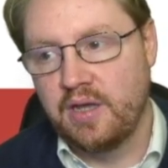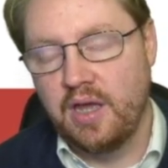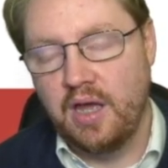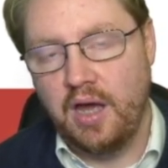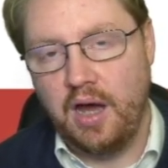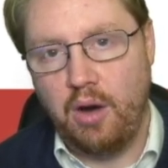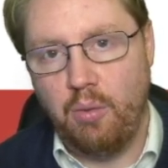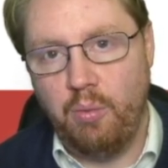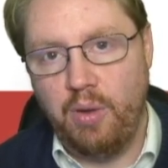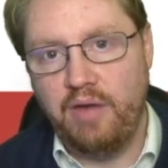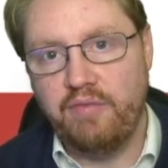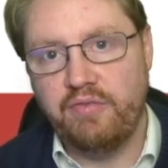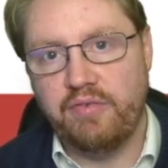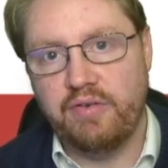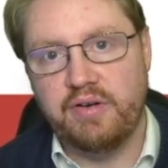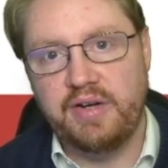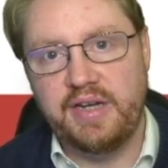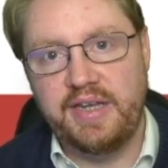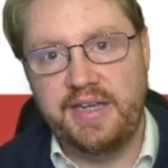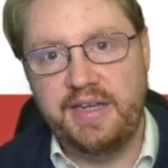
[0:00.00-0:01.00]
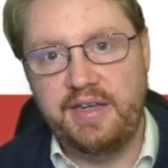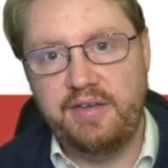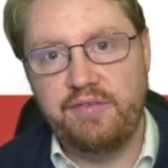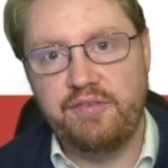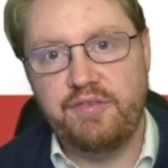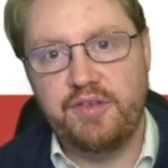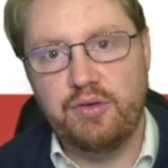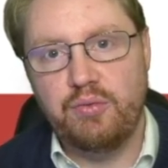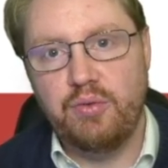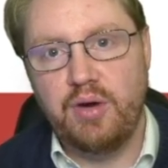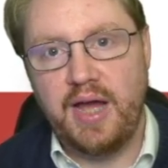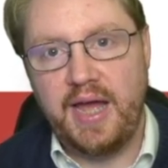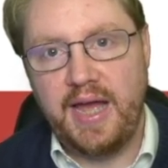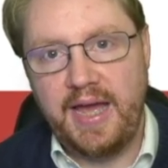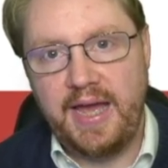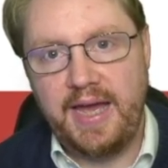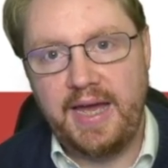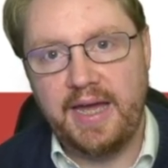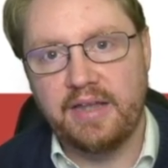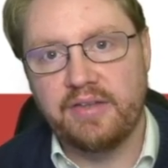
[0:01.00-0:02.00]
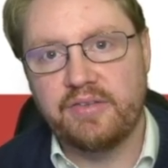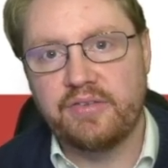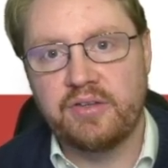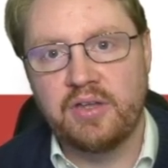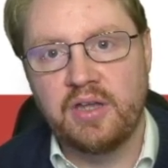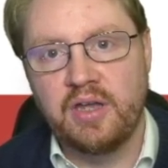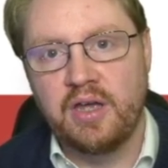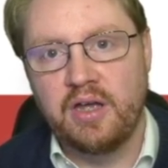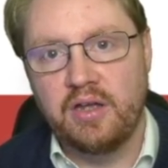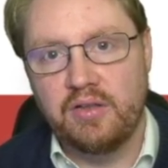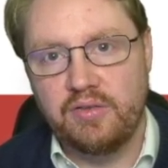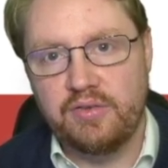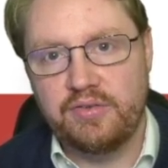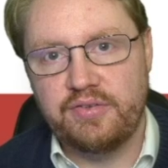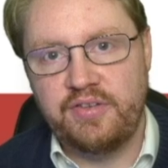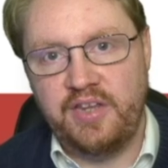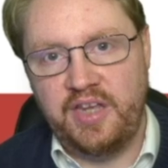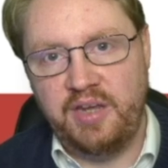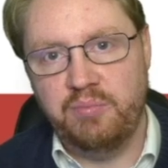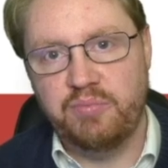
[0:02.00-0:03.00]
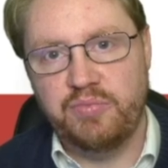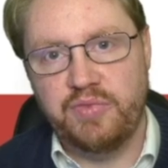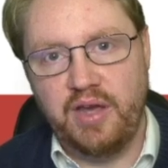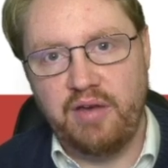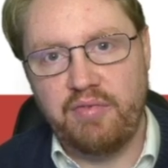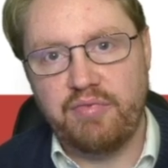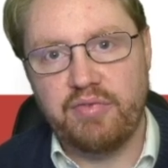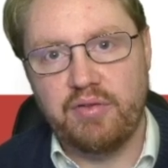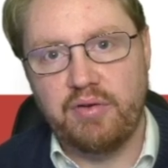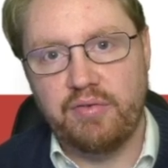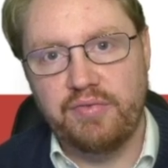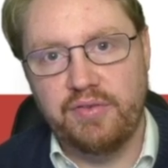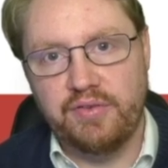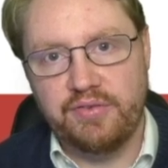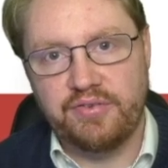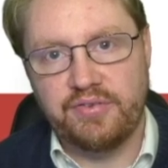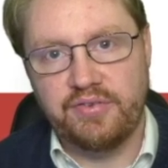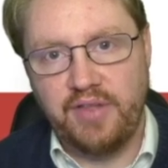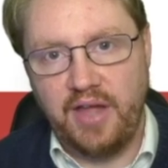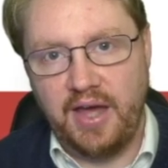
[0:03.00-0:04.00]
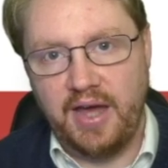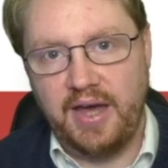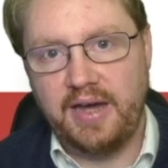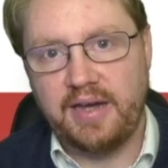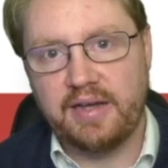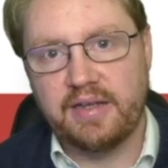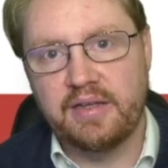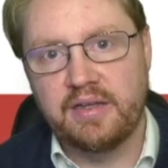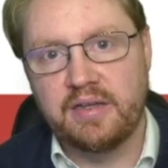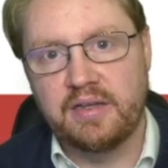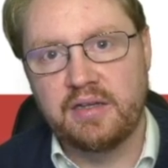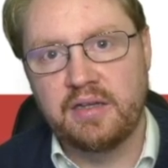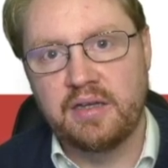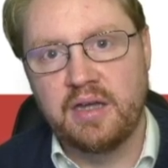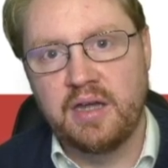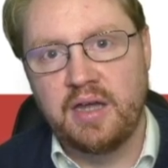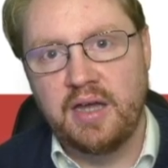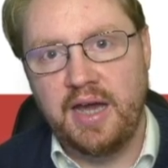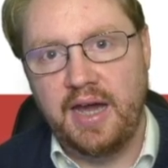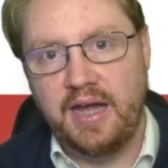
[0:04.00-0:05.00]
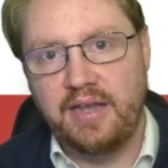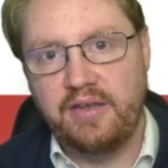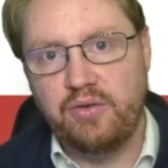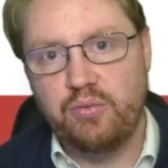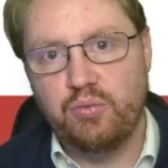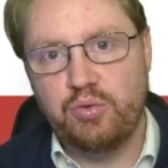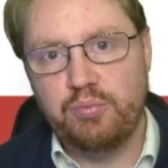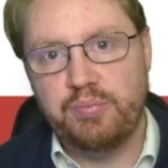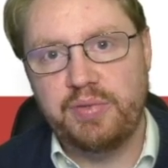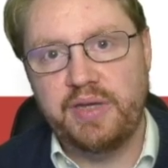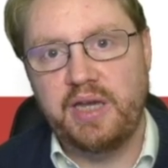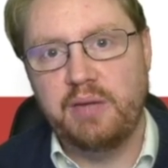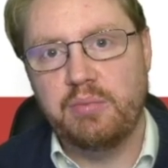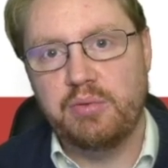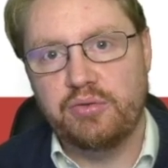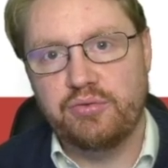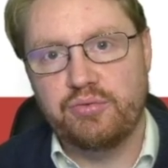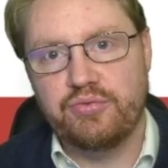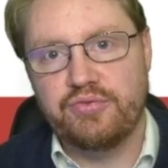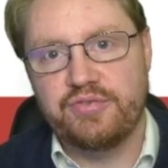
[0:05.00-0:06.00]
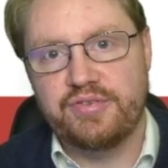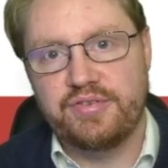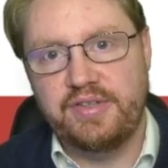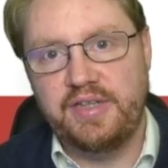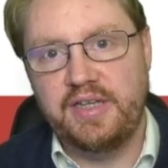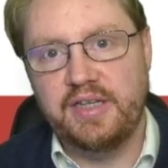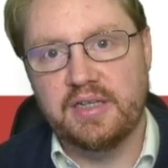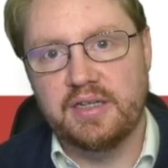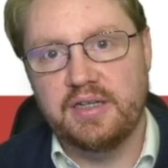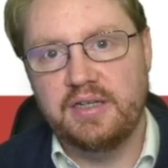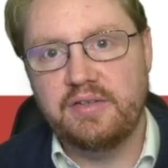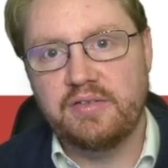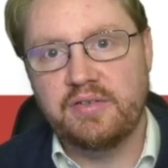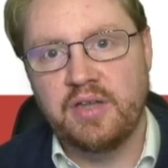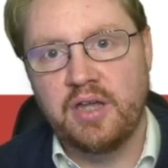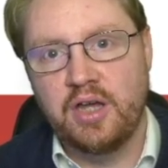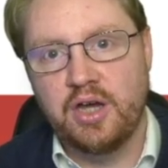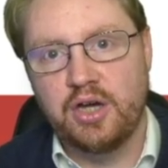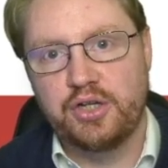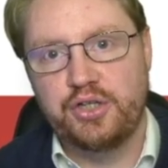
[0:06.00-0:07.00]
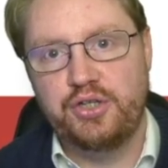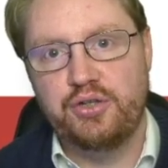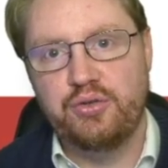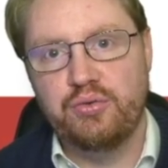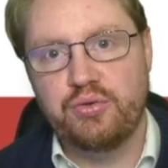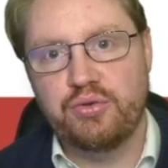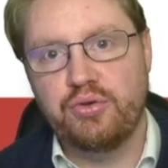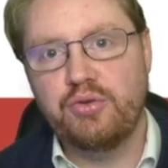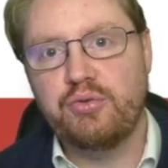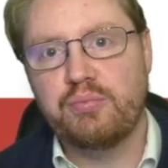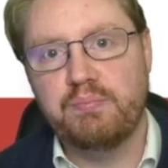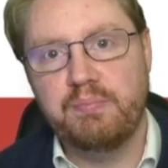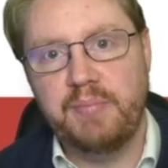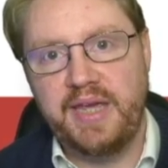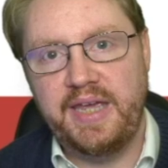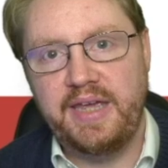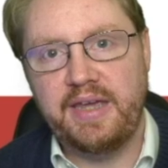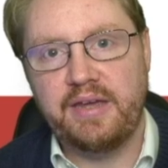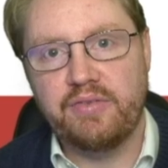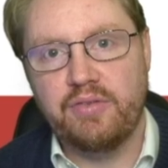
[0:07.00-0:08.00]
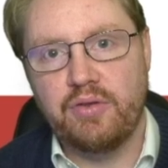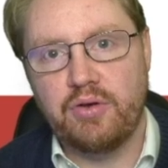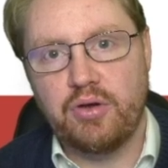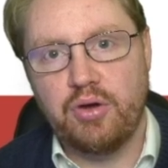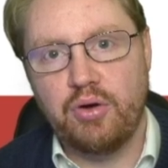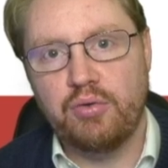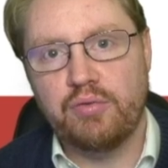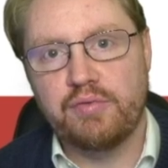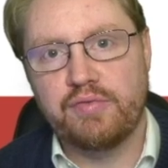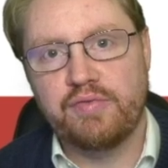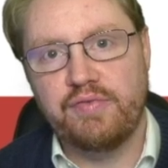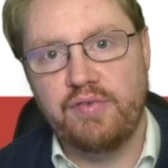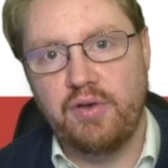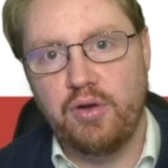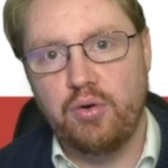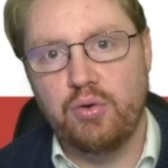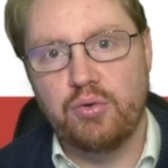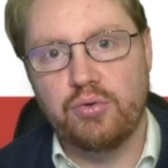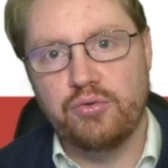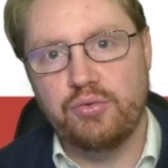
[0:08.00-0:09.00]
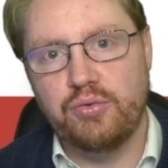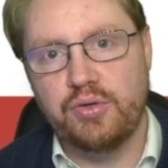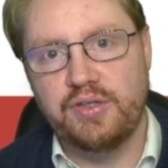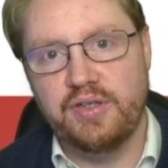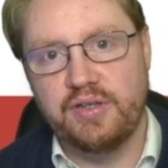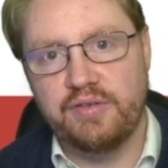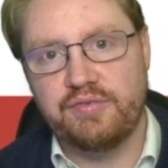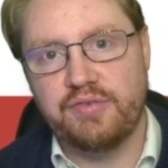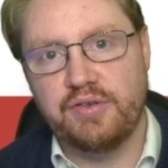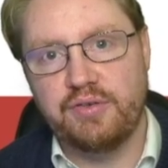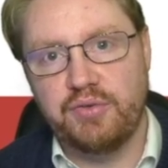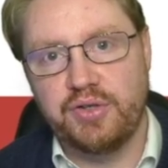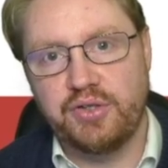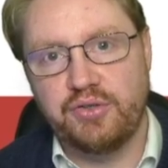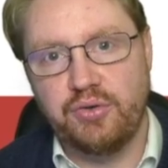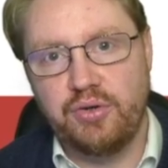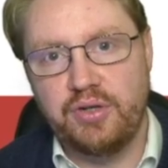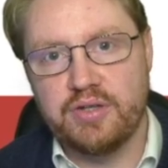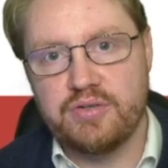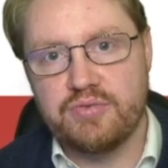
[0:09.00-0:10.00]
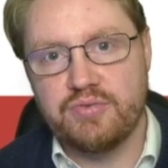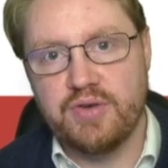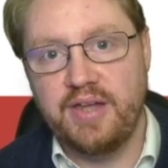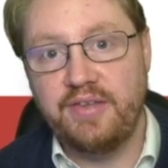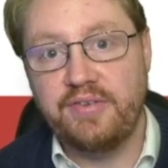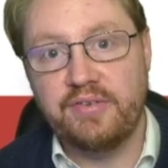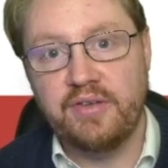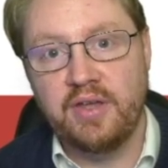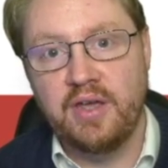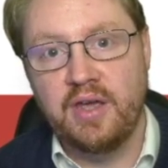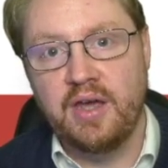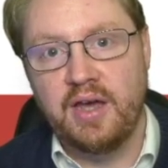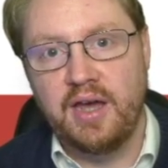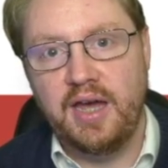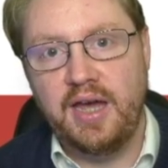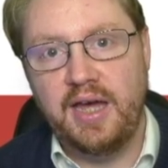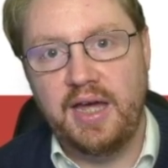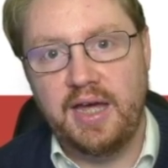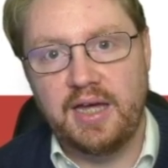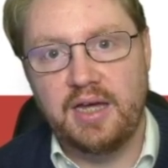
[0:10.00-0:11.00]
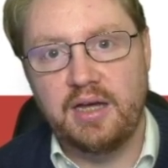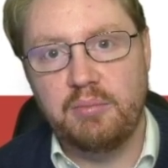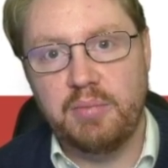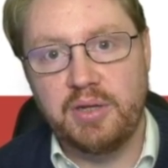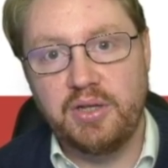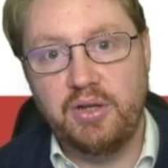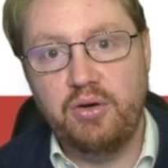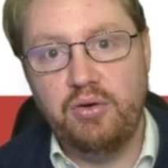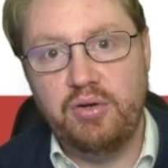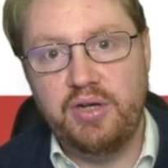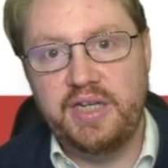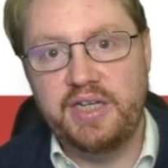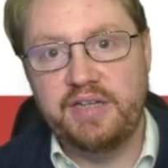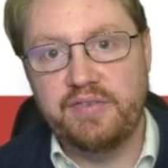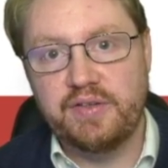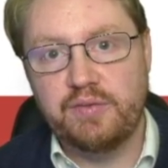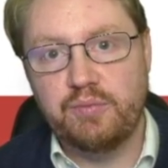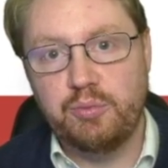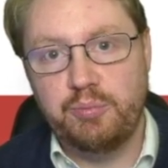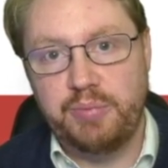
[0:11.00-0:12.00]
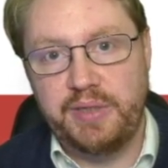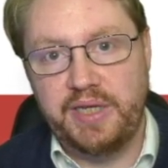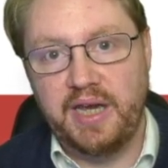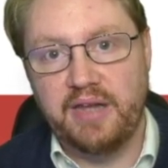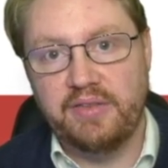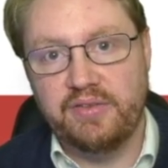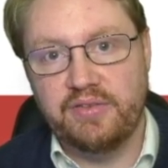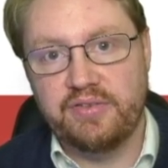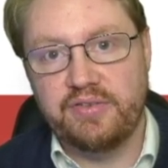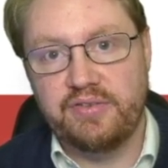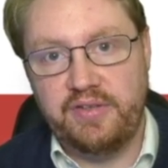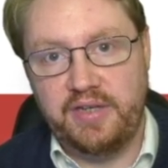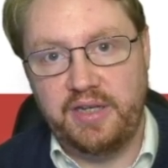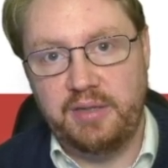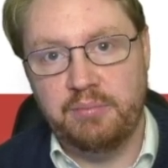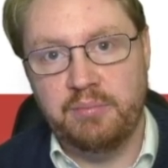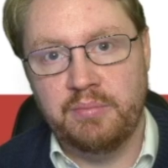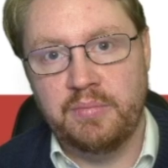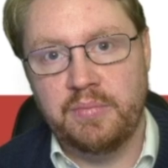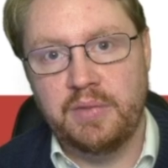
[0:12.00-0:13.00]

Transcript: However, if you had the same depth of the stack and you would be able to steal it, you could make the code flow to a different return address, but only if it would be at the same